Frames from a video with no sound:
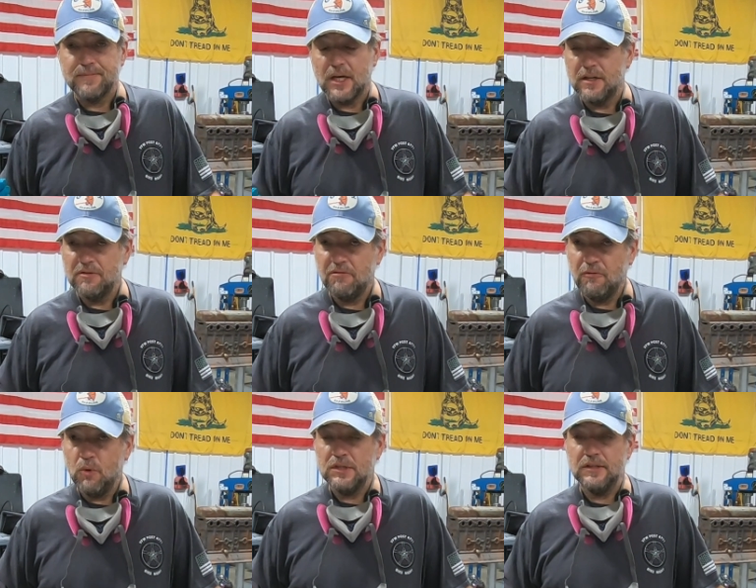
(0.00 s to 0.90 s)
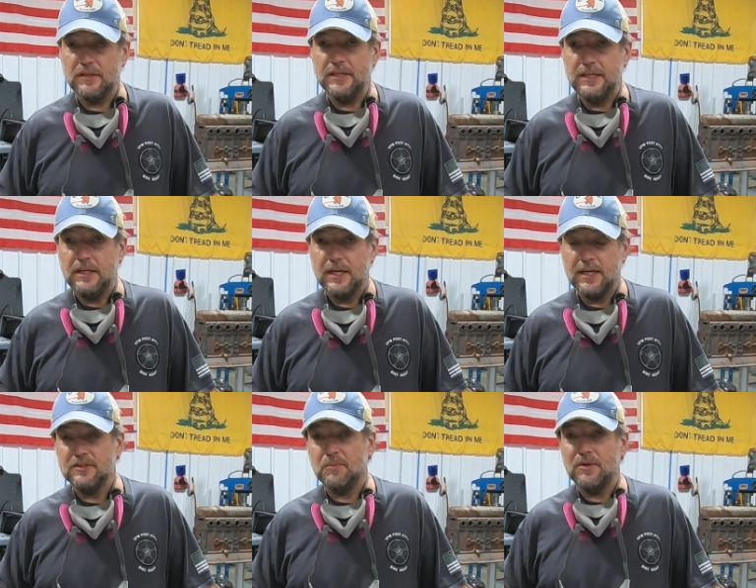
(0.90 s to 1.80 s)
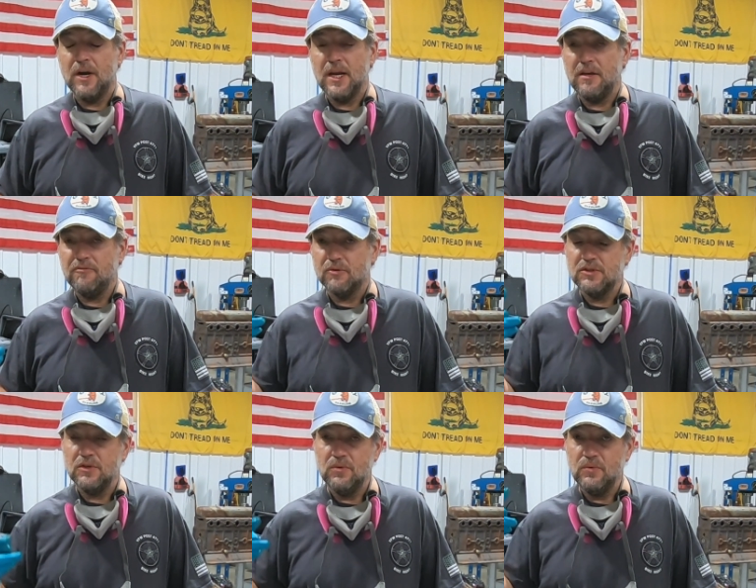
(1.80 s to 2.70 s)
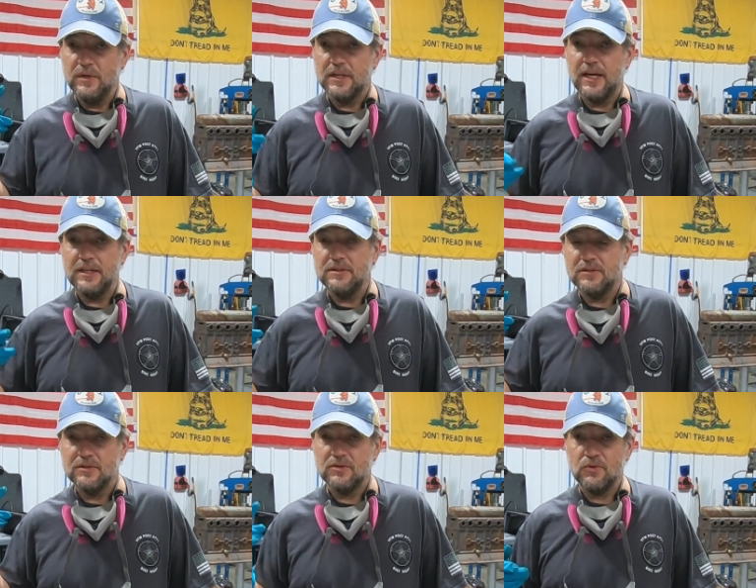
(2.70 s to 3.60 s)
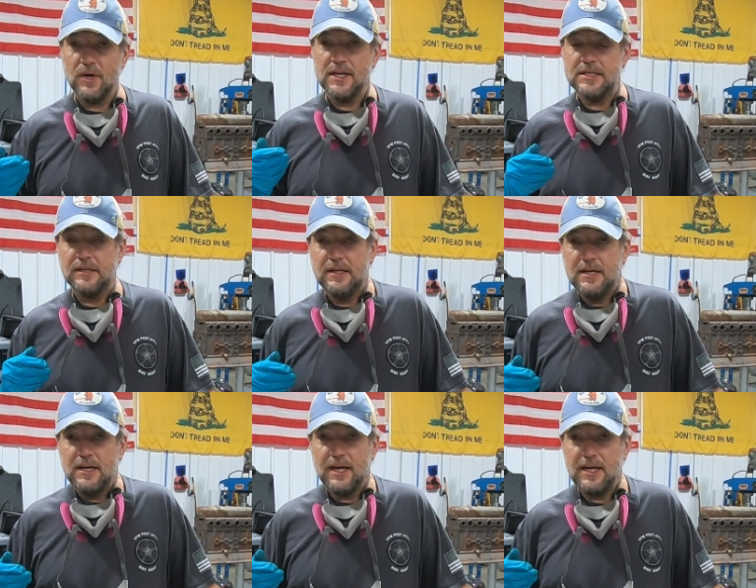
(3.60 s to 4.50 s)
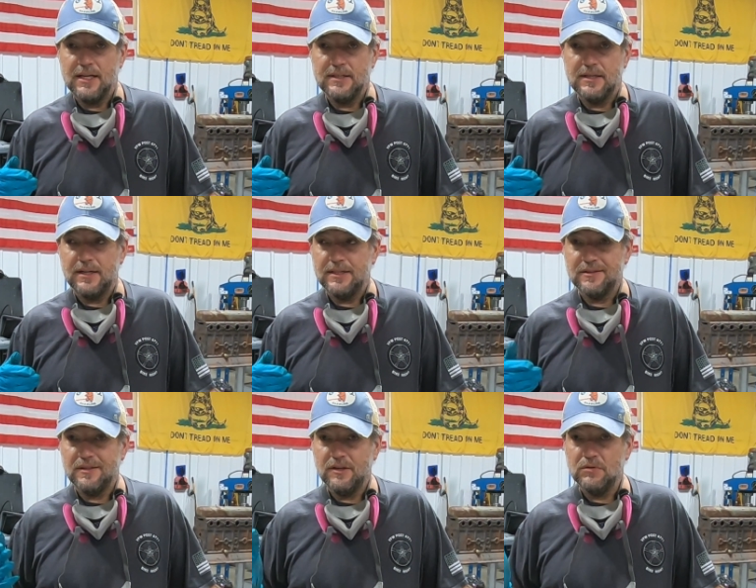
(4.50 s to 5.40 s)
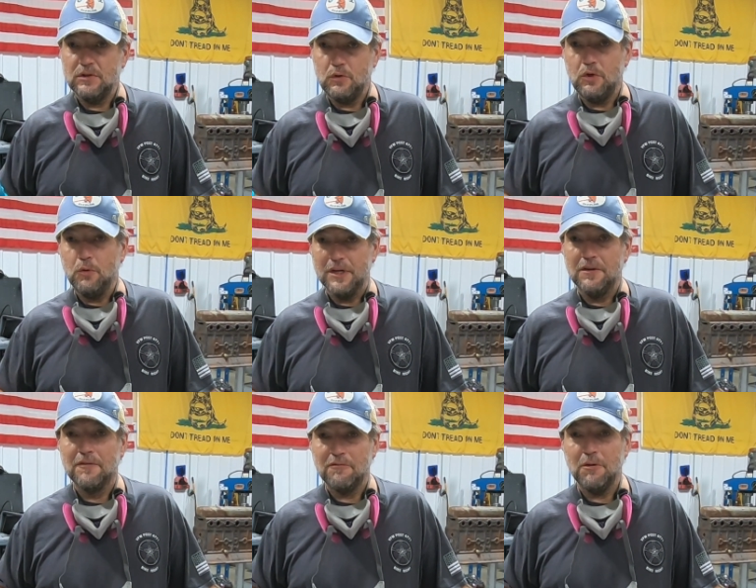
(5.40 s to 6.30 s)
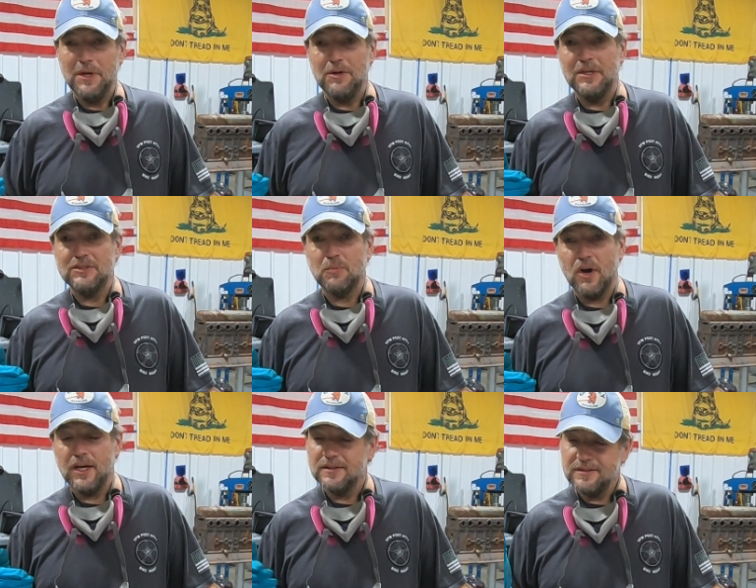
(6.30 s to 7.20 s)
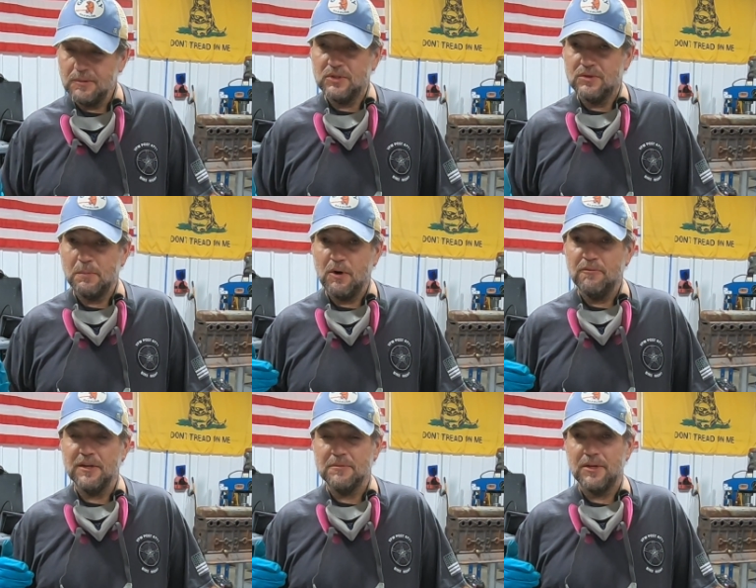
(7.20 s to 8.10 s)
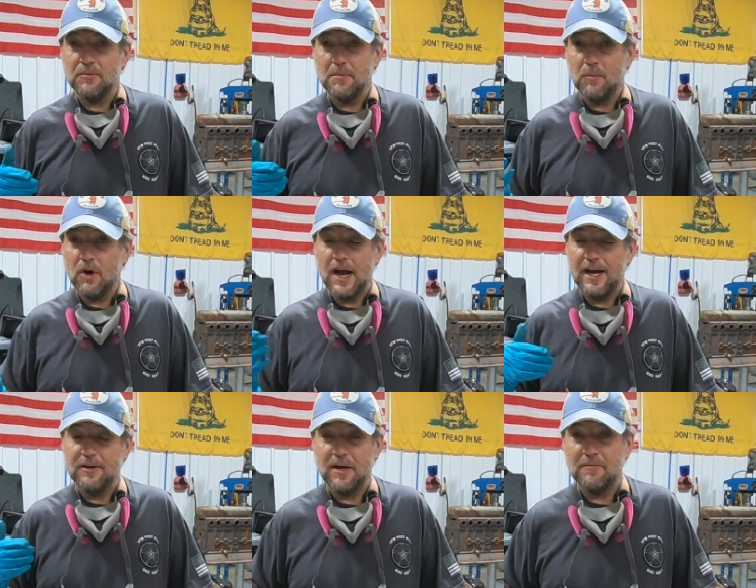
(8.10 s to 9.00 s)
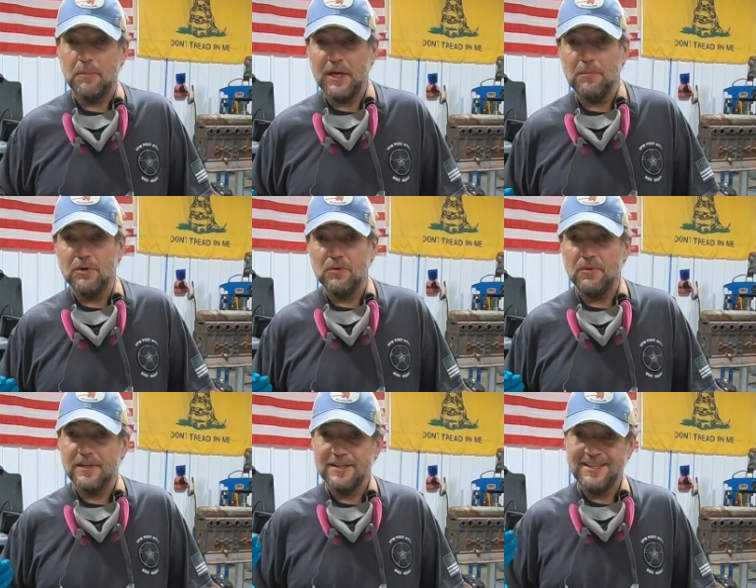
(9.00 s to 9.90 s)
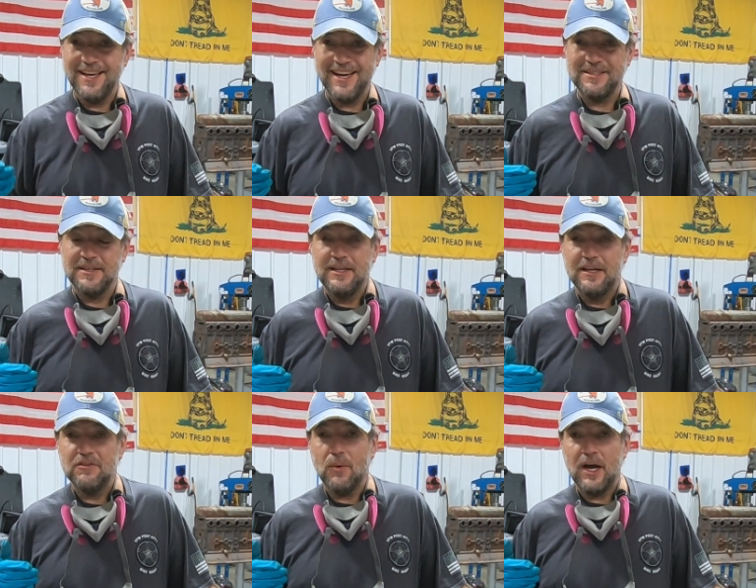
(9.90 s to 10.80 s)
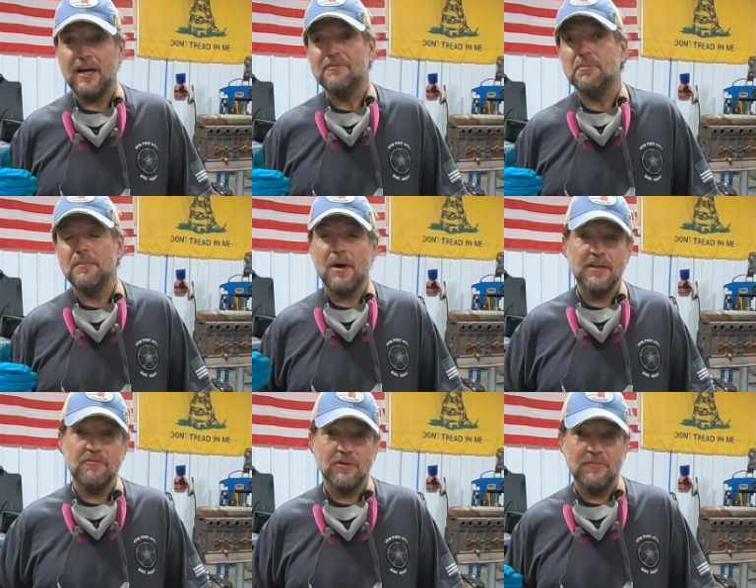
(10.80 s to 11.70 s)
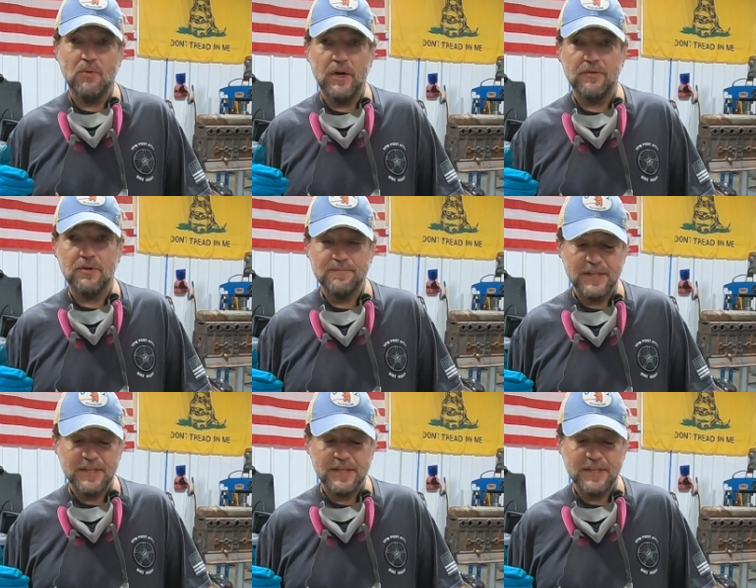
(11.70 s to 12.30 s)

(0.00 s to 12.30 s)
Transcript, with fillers: Unfortunately, it has been raining for two days straight, and uh, it's a little too humid for me to be spraying. The temperature's perfect, but remember, I don't have a paint booth yet. So I have to be mindful of the weather.